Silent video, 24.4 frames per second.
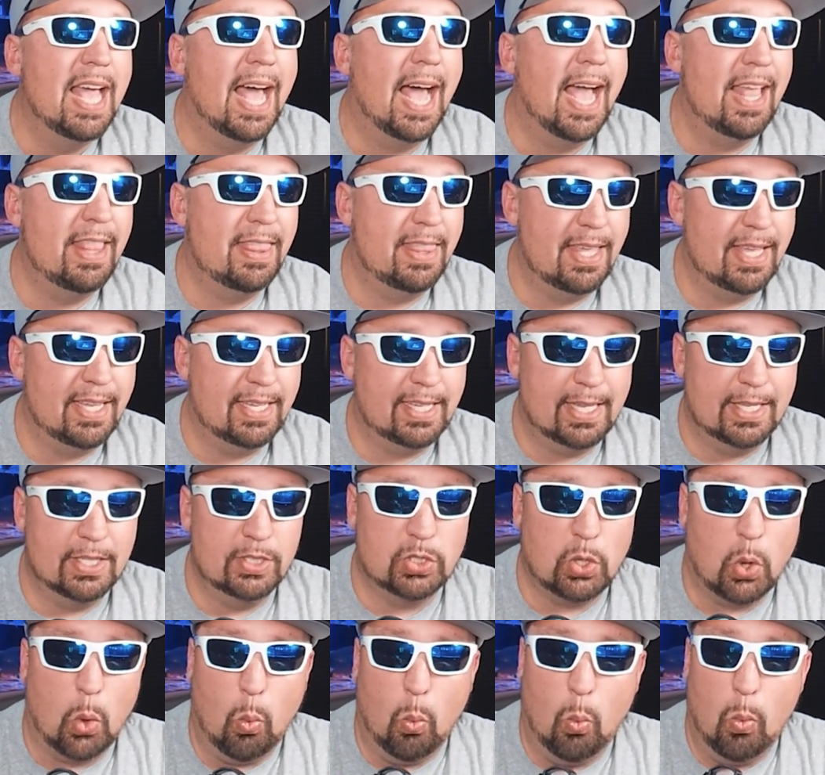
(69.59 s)
I think
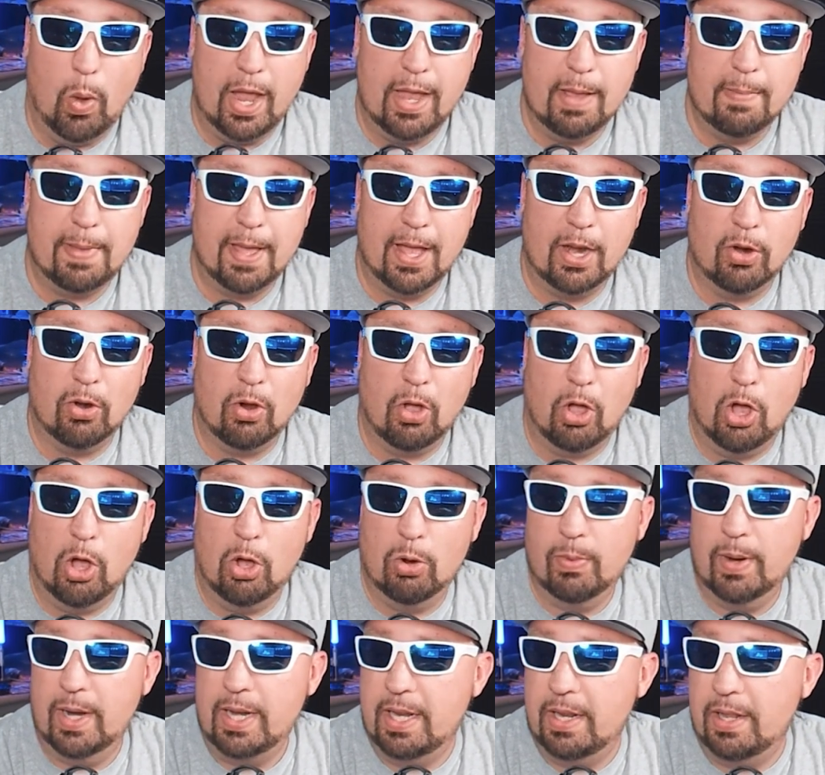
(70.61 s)
is way better
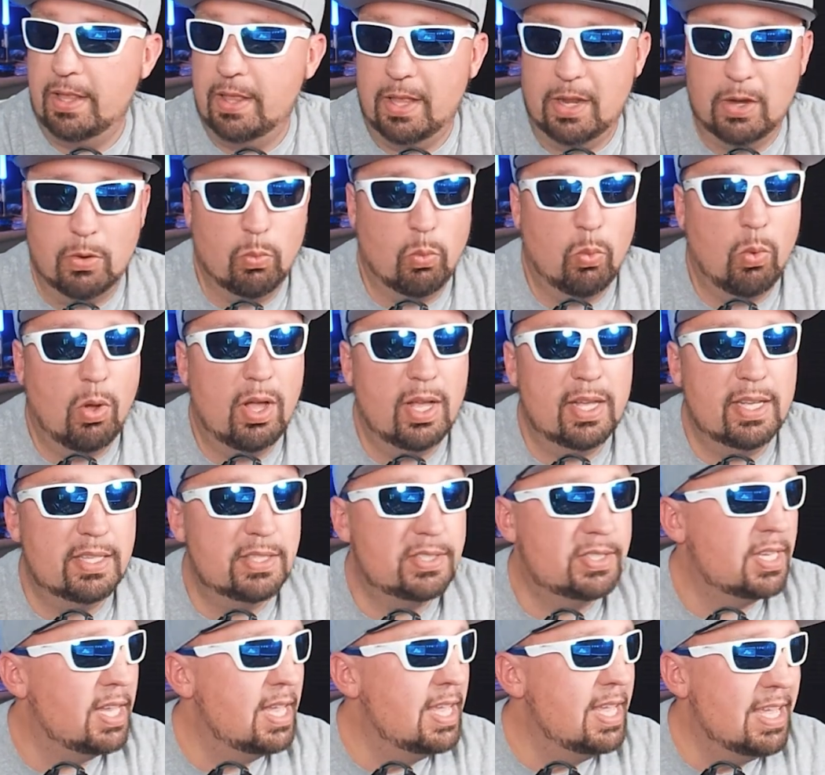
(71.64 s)
already than it
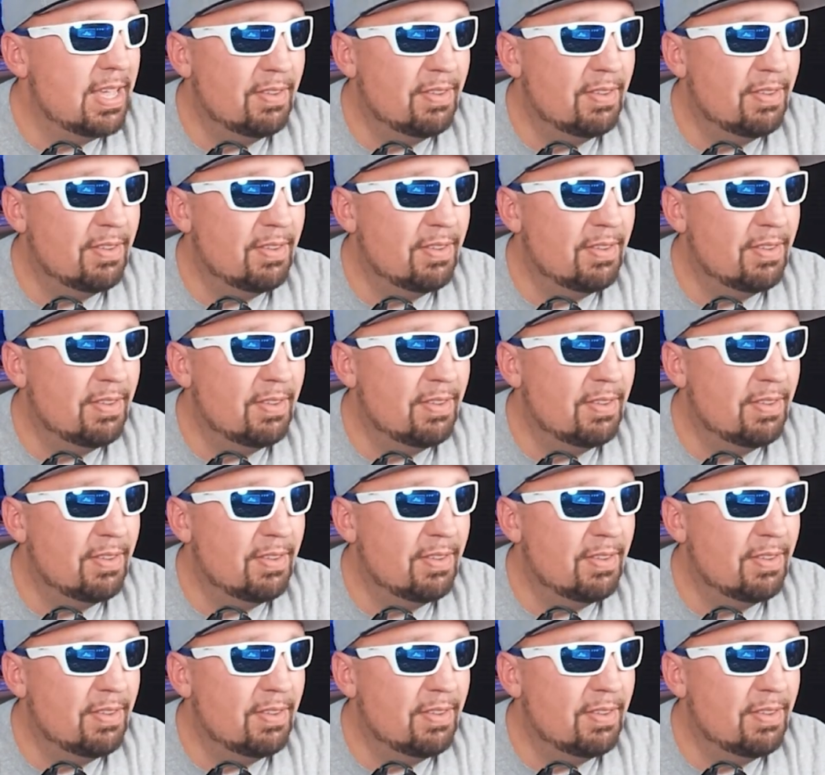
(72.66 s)
was.